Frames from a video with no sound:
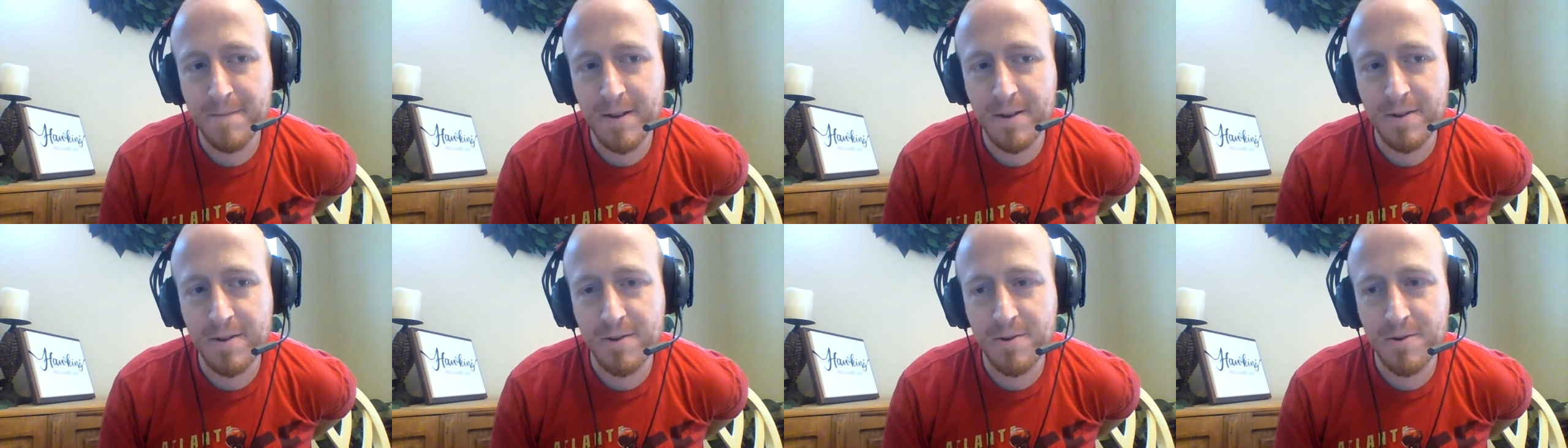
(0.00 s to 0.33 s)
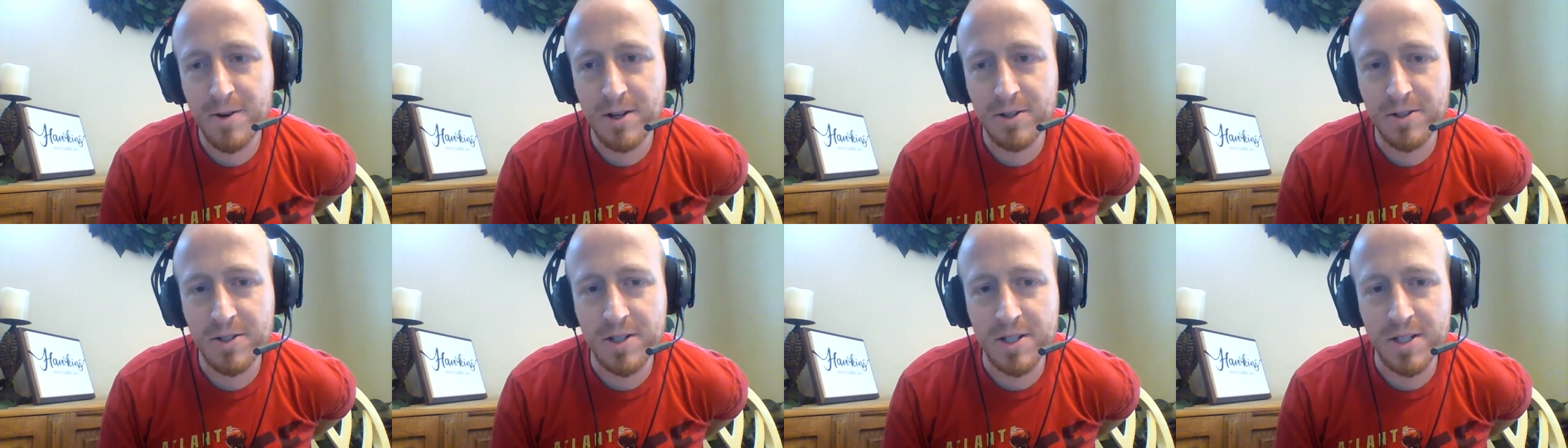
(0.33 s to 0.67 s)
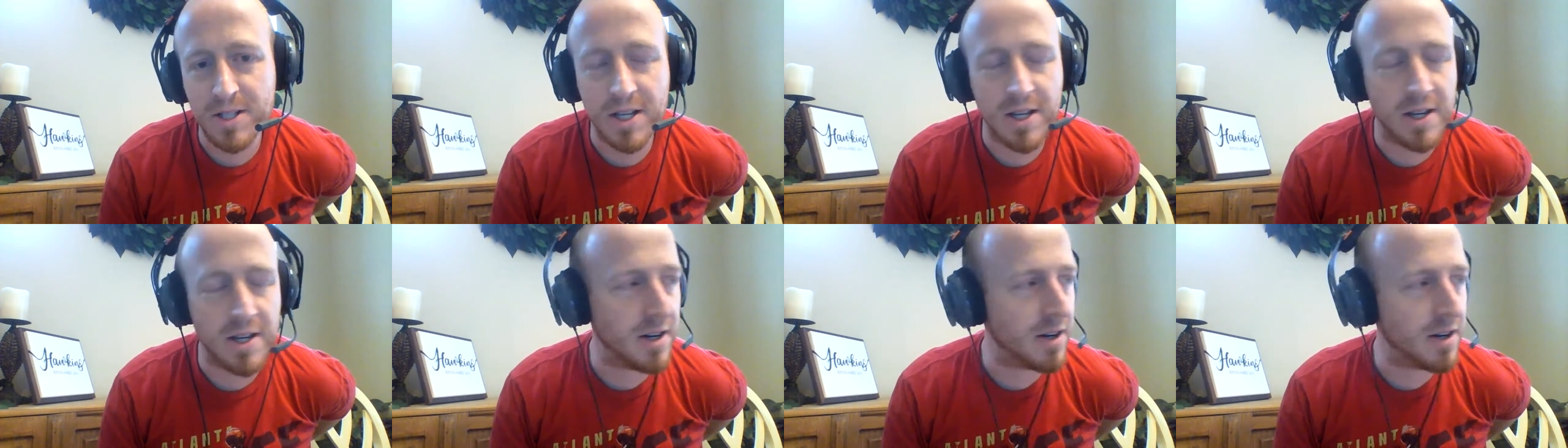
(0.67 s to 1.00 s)
Who else is
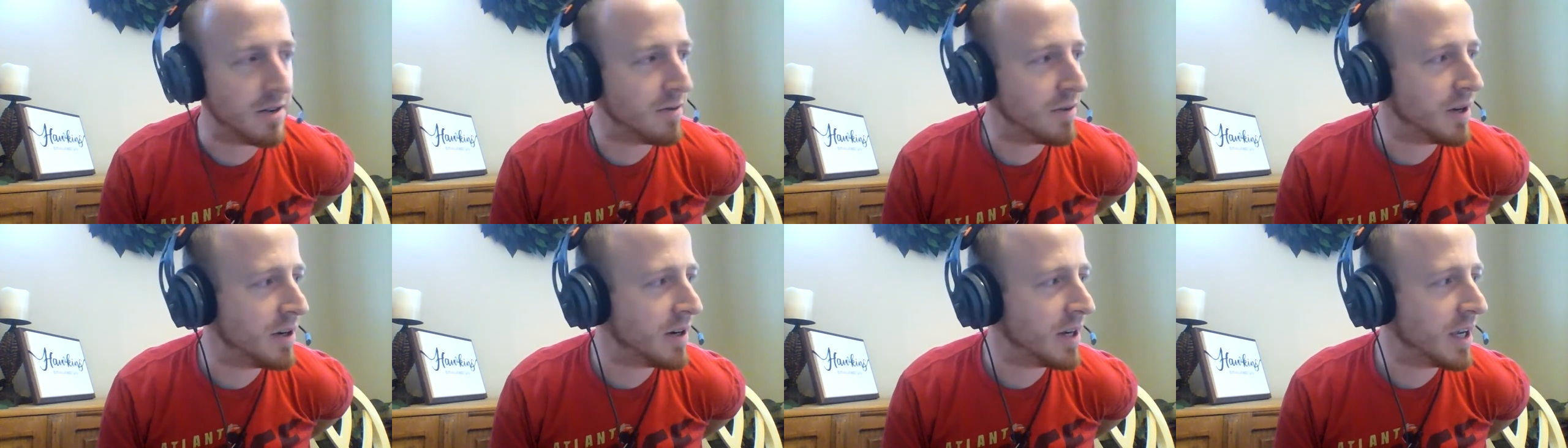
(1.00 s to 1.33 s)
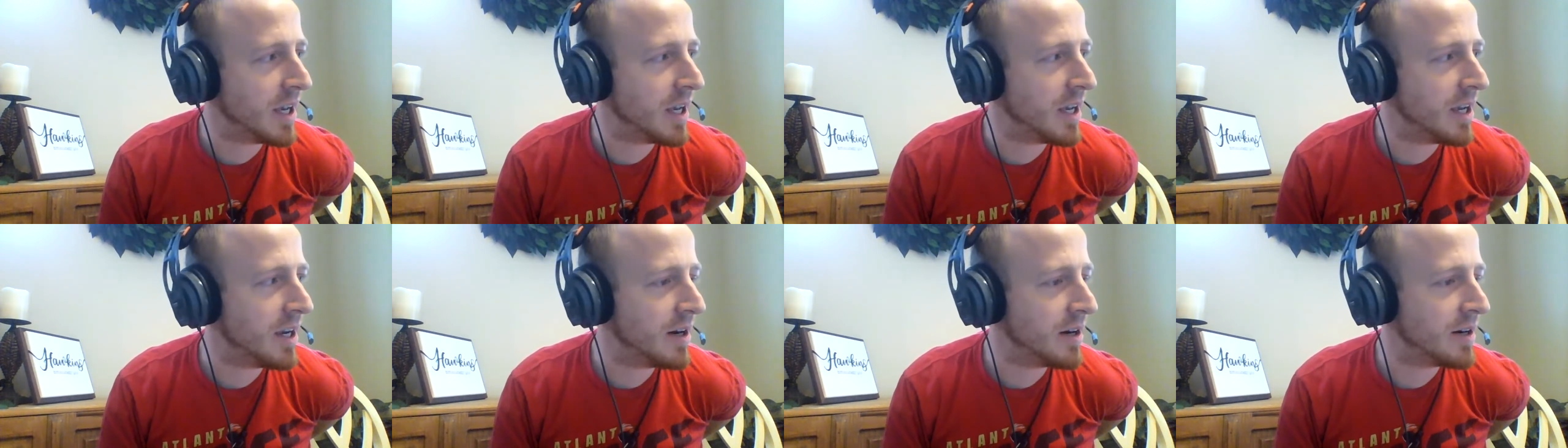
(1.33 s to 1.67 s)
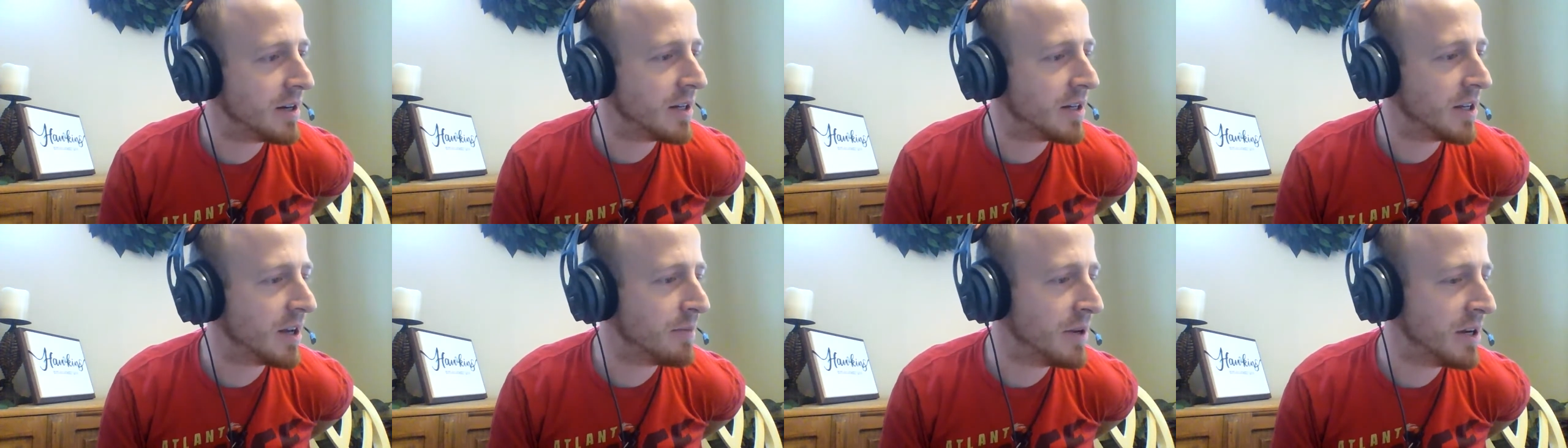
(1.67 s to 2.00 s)
here? When you get here,
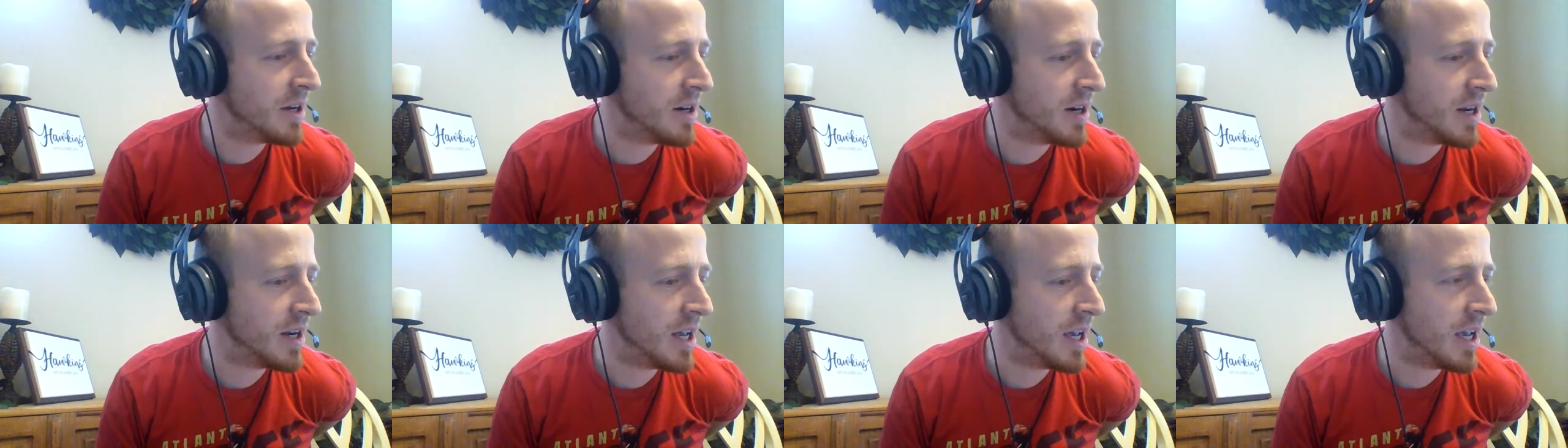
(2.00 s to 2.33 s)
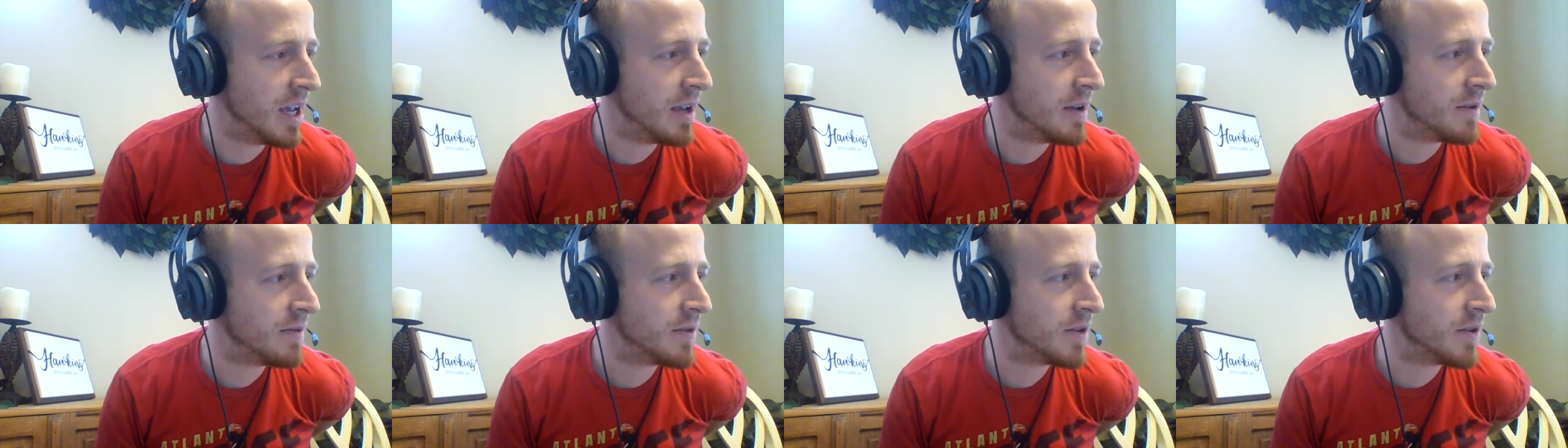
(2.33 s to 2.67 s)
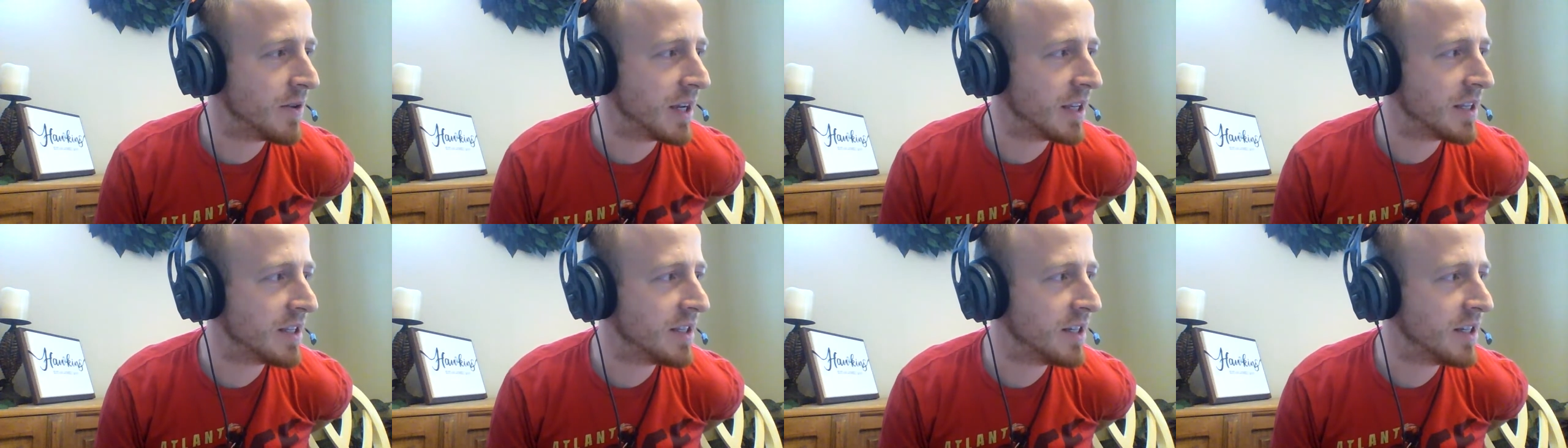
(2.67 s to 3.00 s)
tell me your name so I
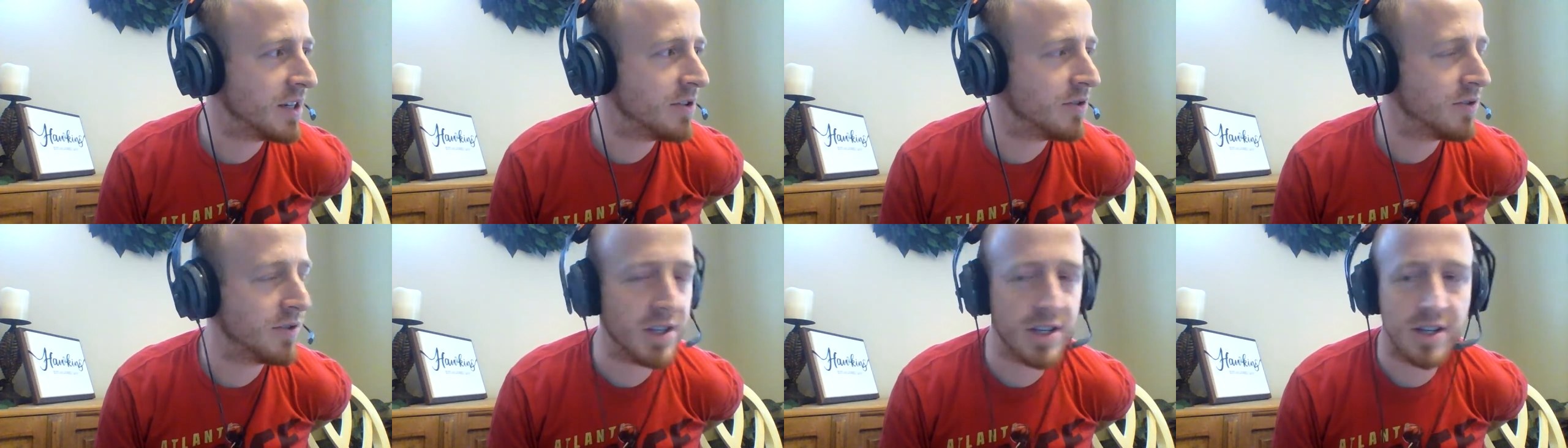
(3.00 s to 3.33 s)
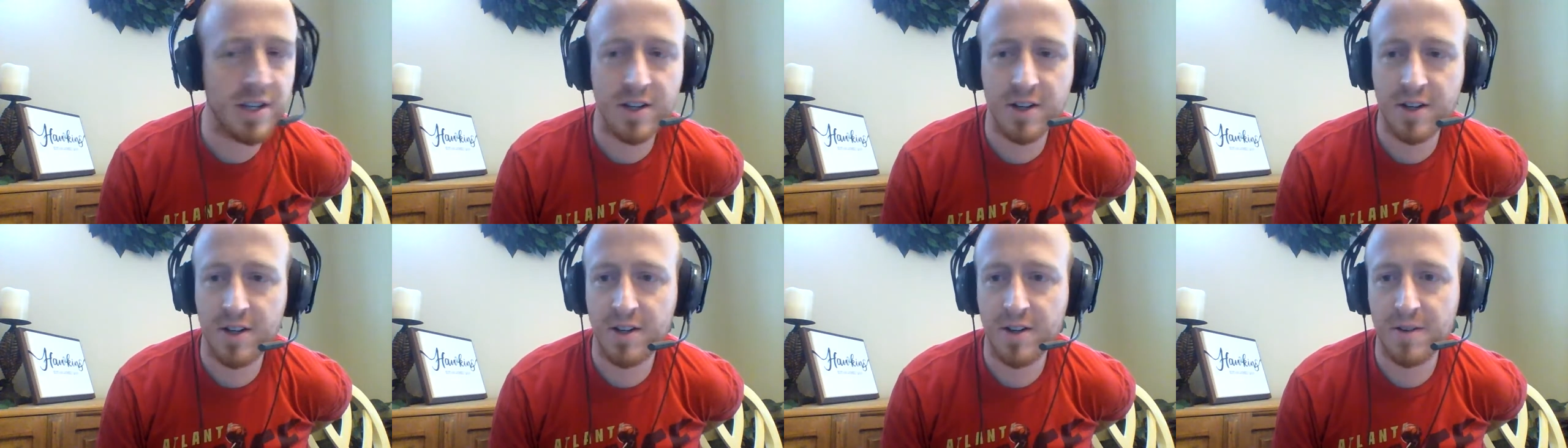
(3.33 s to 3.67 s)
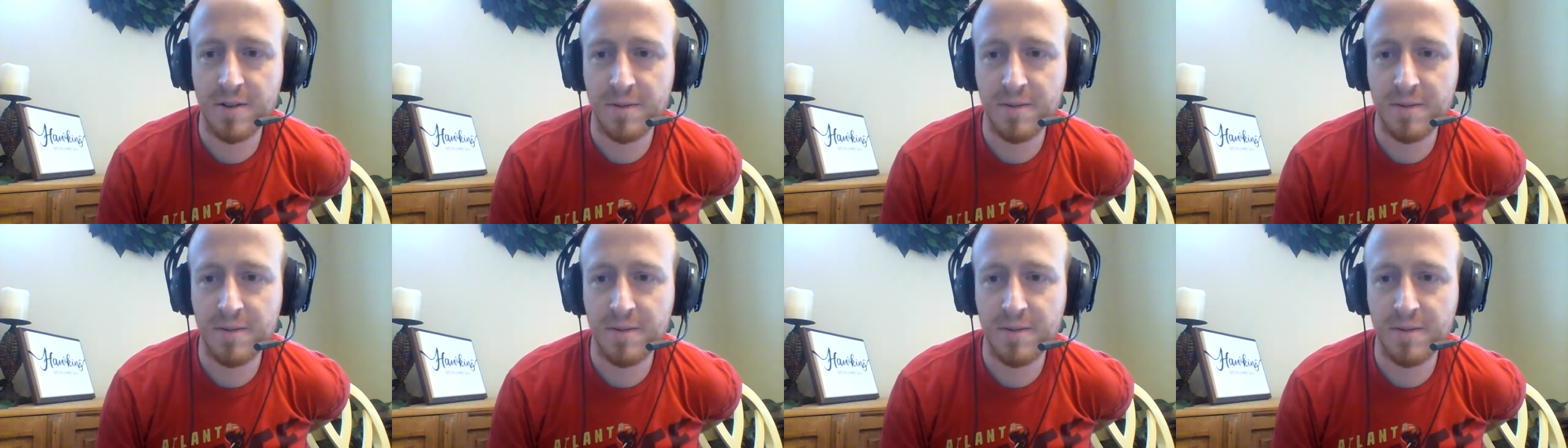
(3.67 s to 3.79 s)
can see who's here.